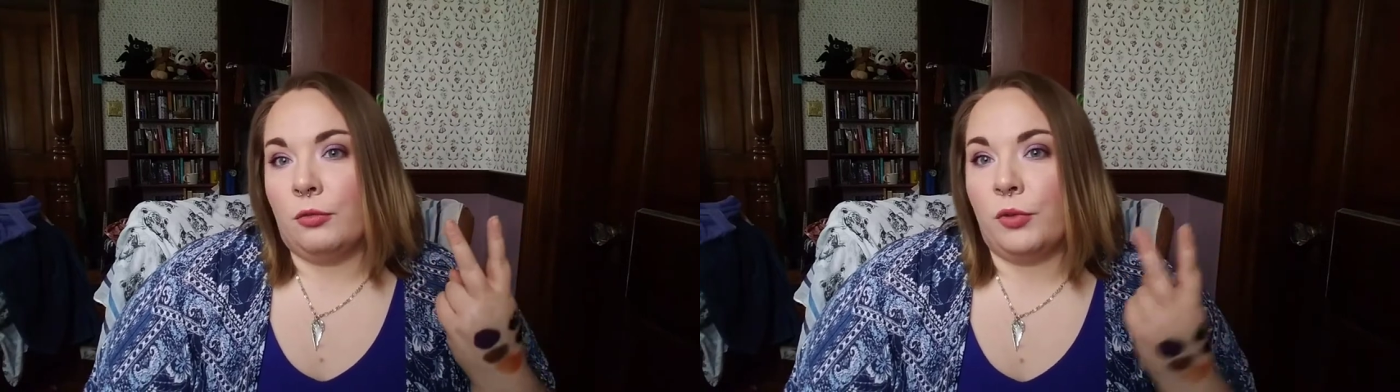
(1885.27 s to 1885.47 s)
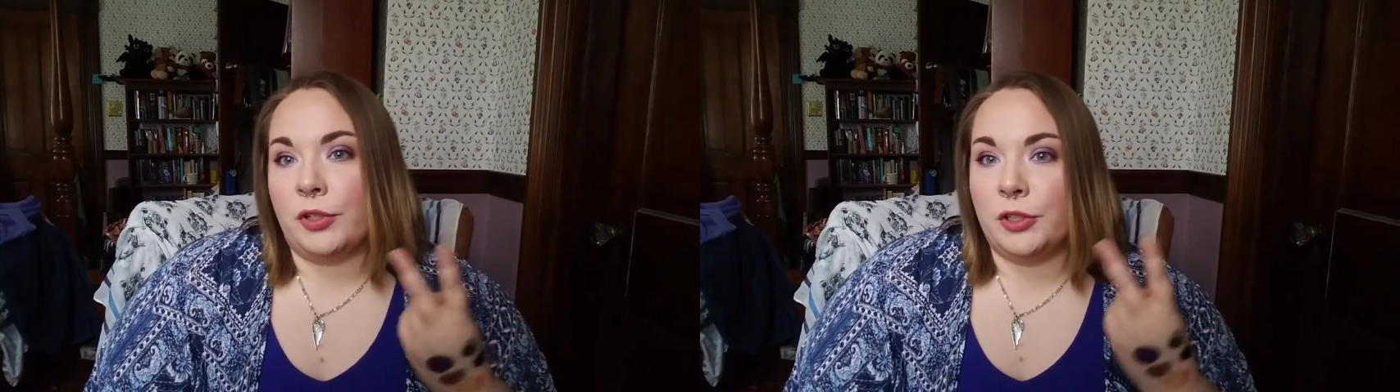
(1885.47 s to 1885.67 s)

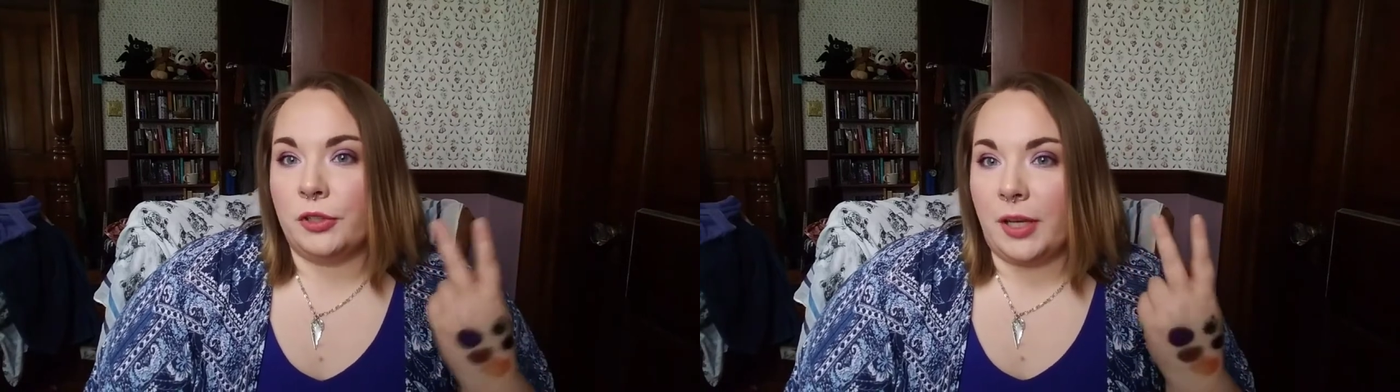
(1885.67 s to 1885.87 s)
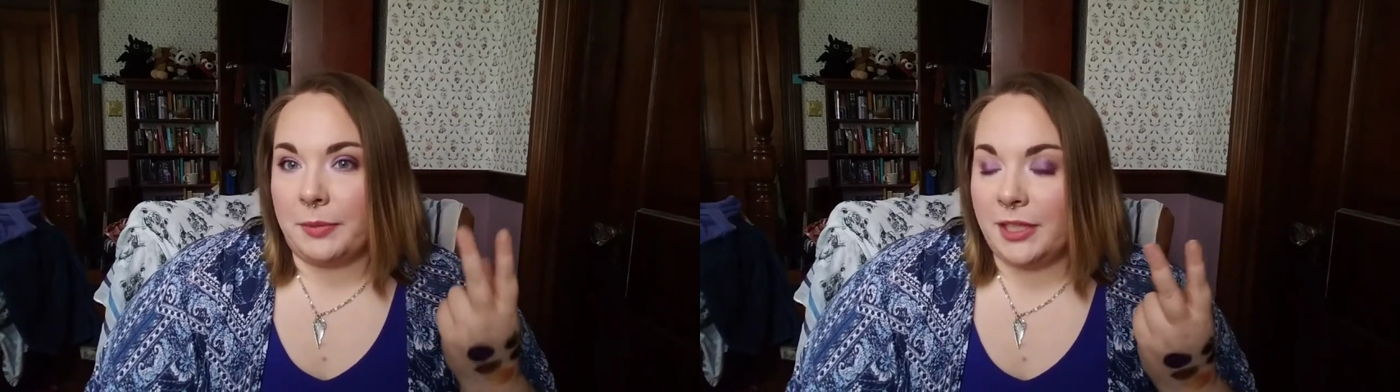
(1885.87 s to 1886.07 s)
what
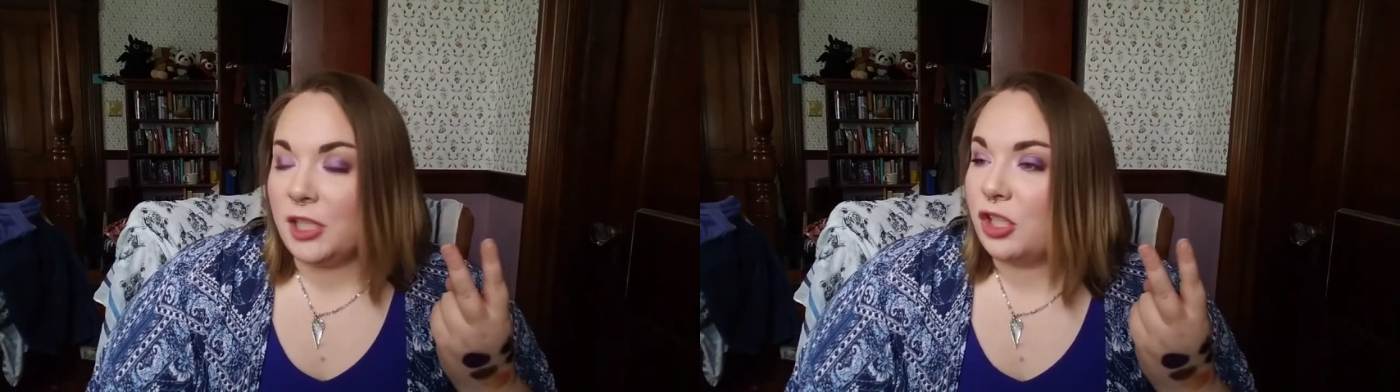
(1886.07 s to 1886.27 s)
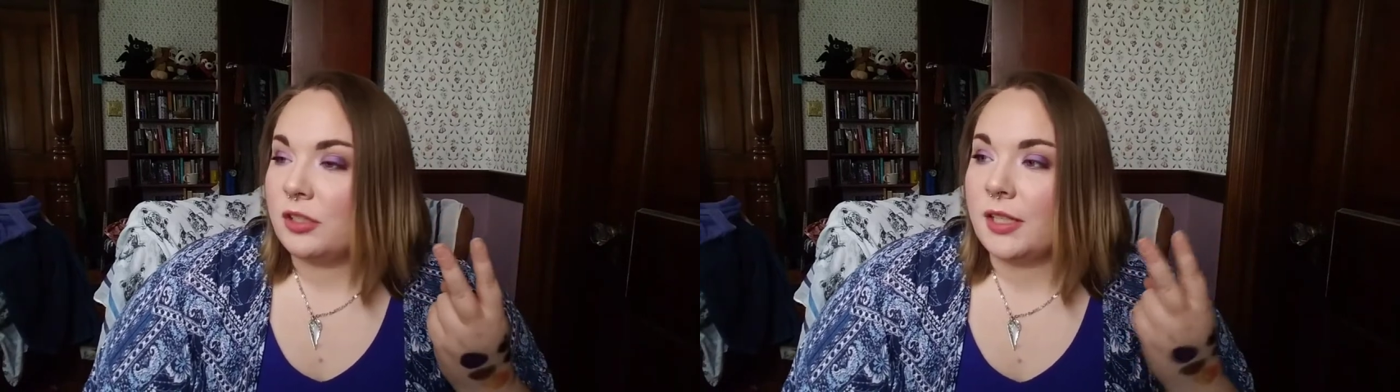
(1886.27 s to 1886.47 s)
your
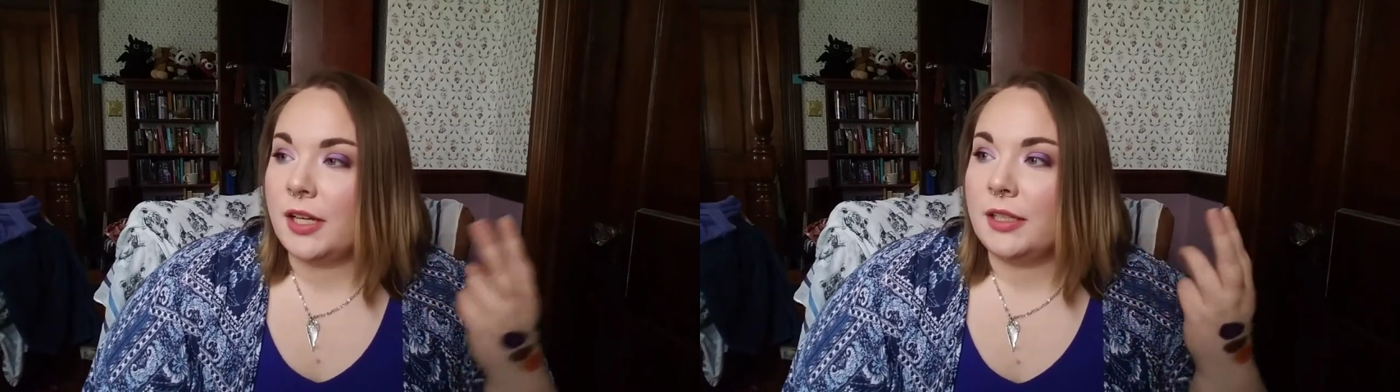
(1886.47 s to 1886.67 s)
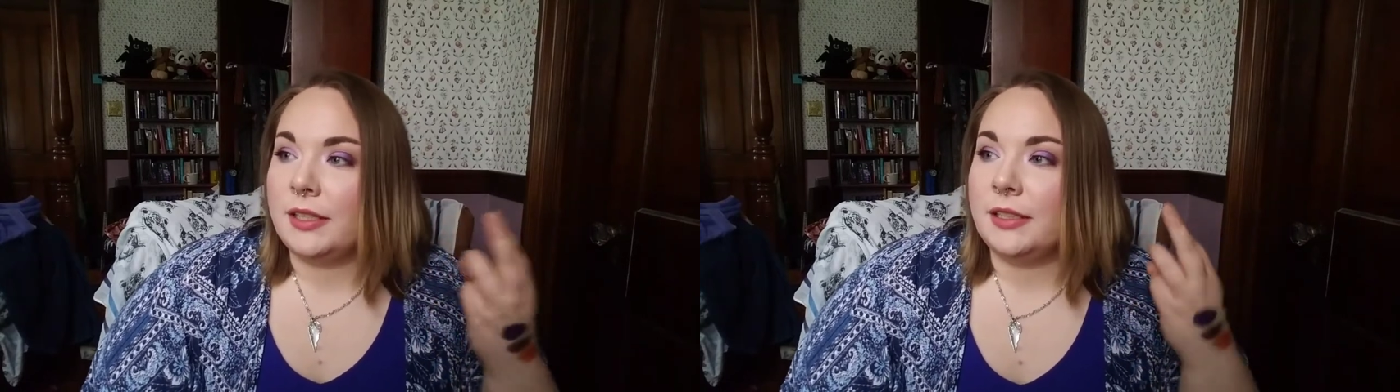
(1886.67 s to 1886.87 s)
application
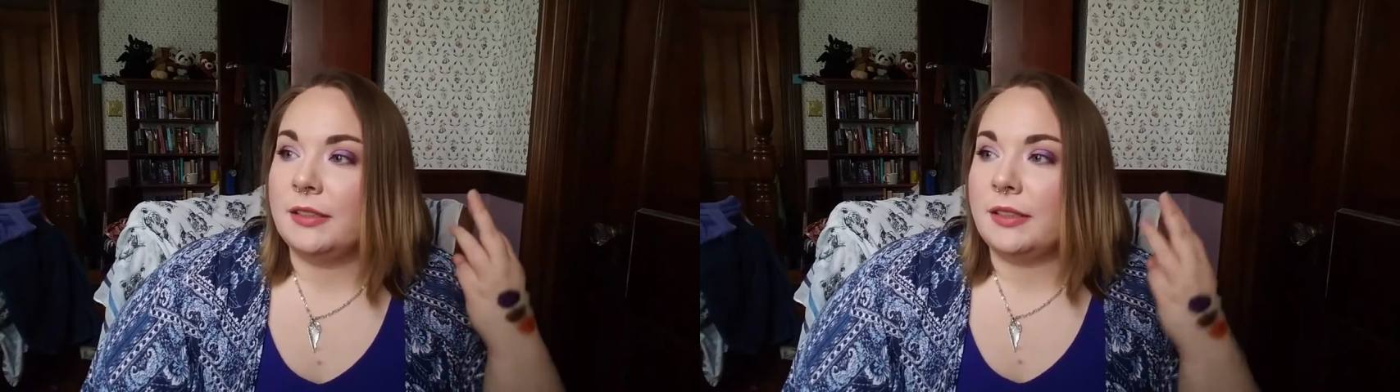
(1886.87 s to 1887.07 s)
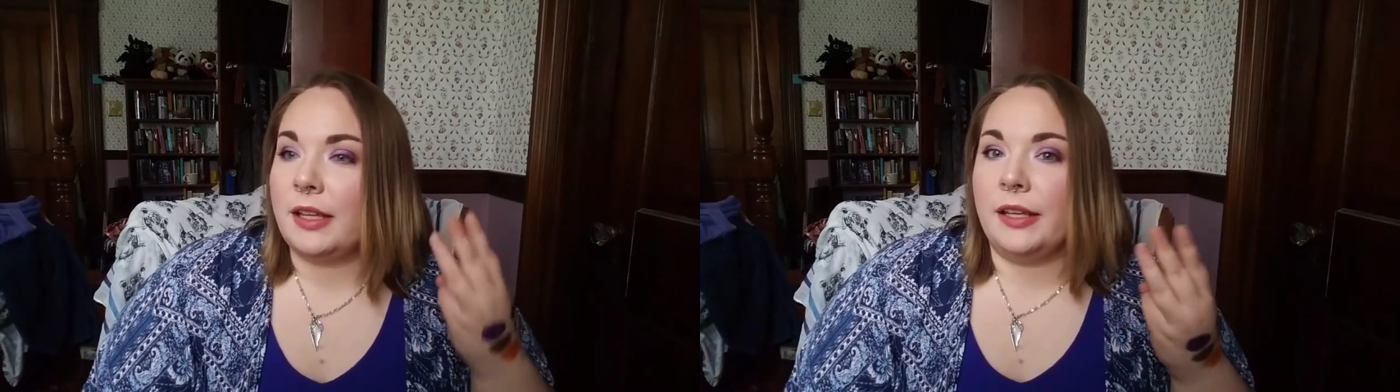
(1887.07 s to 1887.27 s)
style
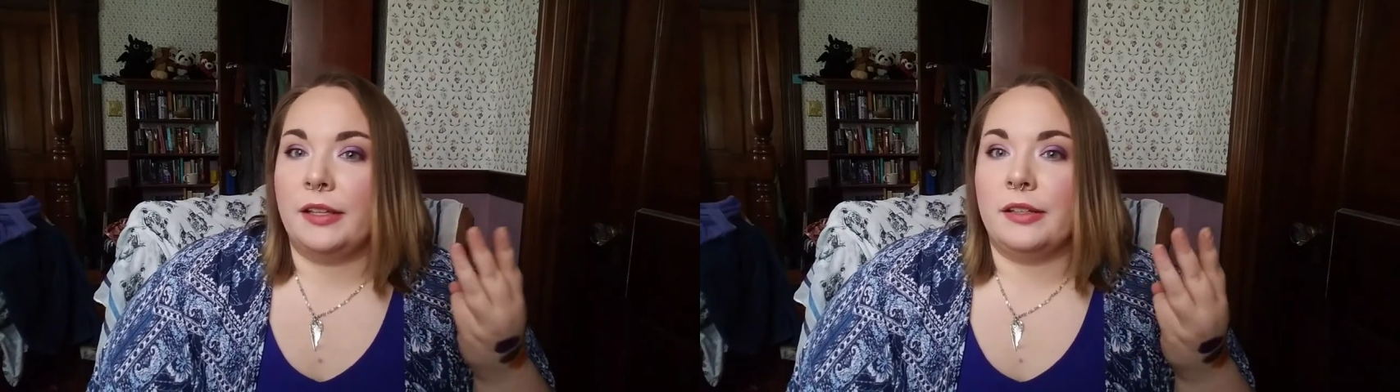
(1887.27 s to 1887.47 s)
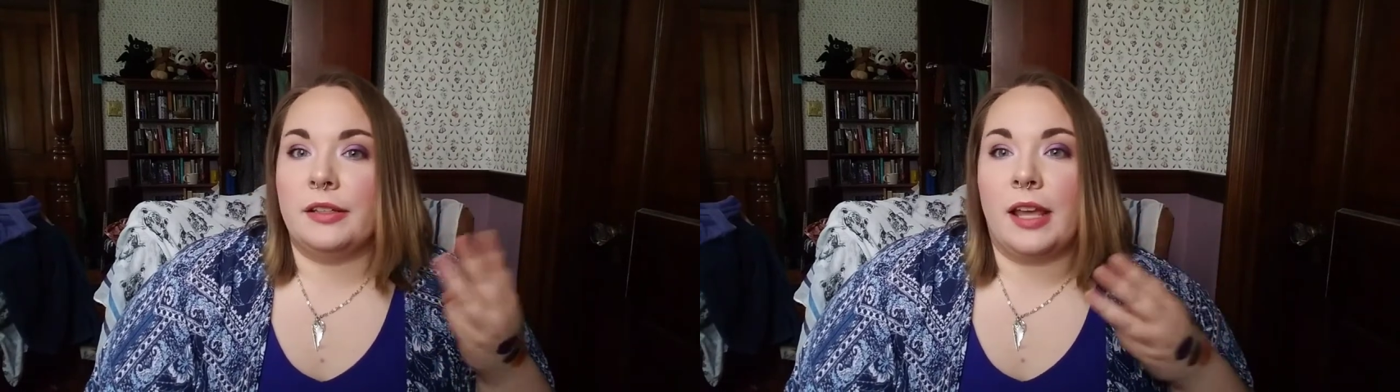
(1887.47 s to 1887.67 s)
is,
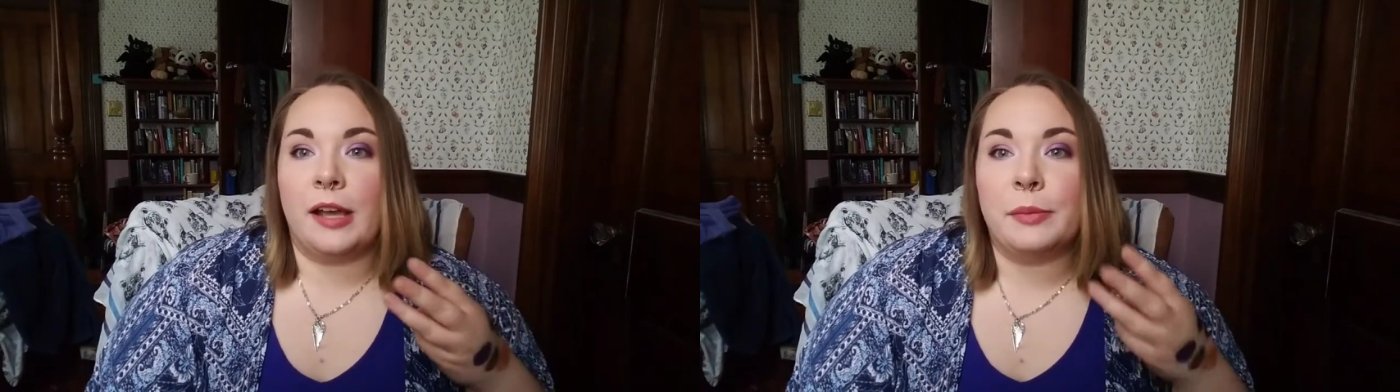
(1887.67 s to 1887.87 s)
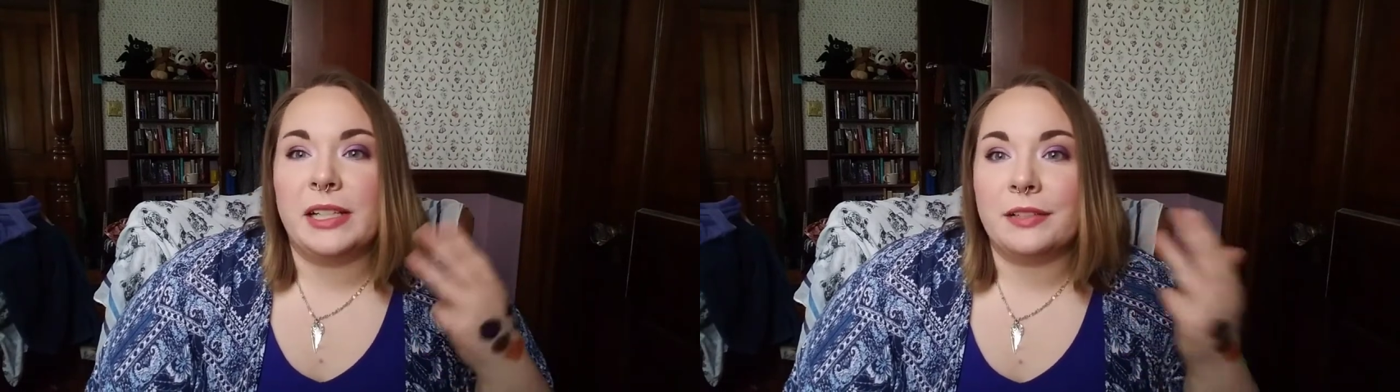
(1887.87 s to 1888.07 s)
and
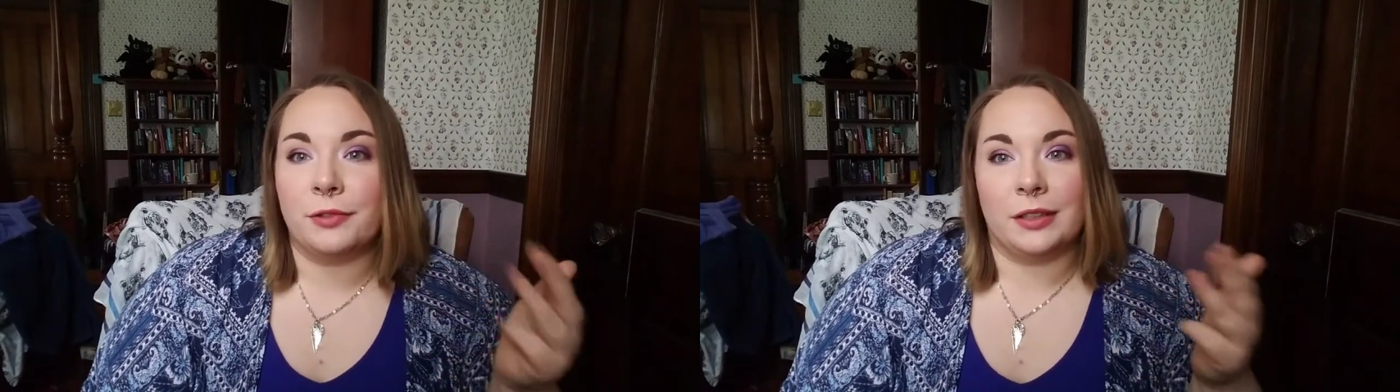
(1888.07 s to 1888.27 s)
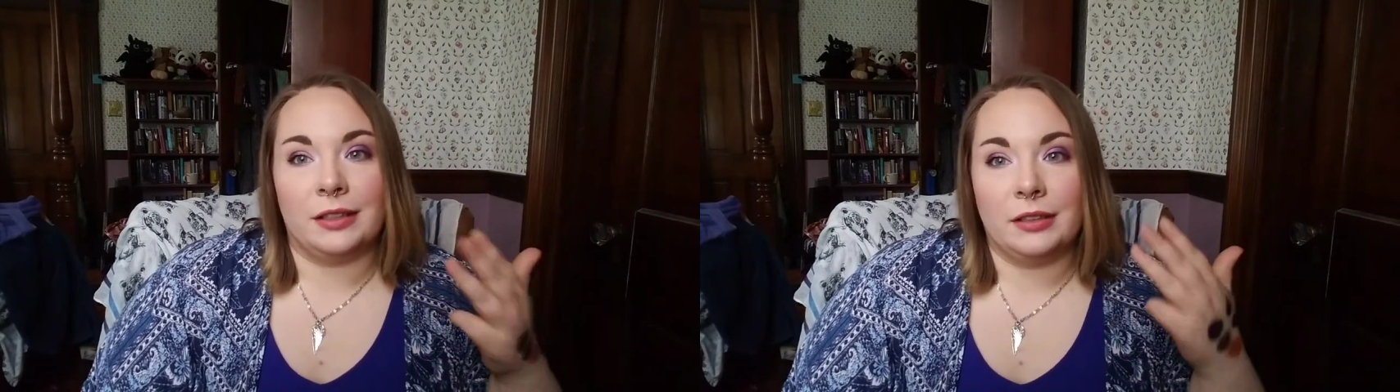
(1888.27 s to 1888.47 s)
how many
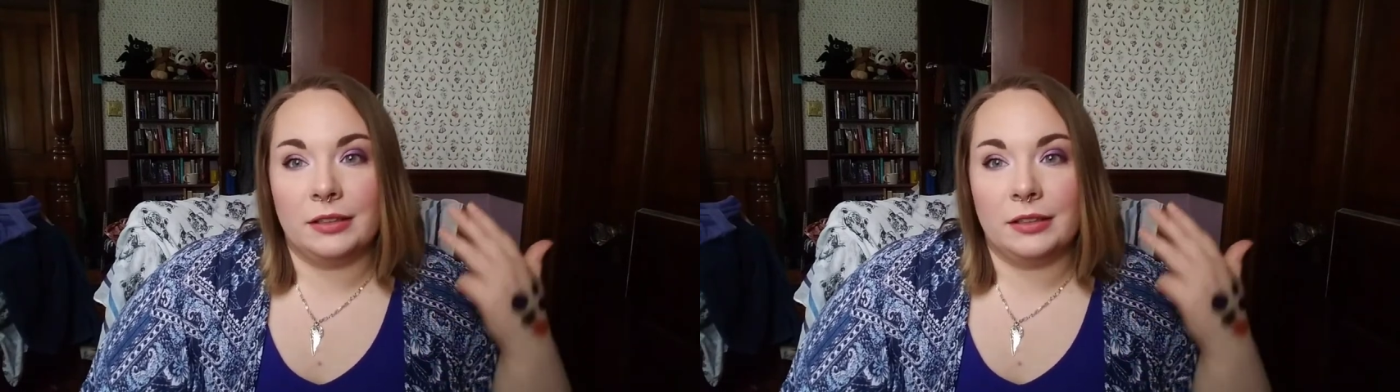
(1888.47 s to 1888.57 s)
different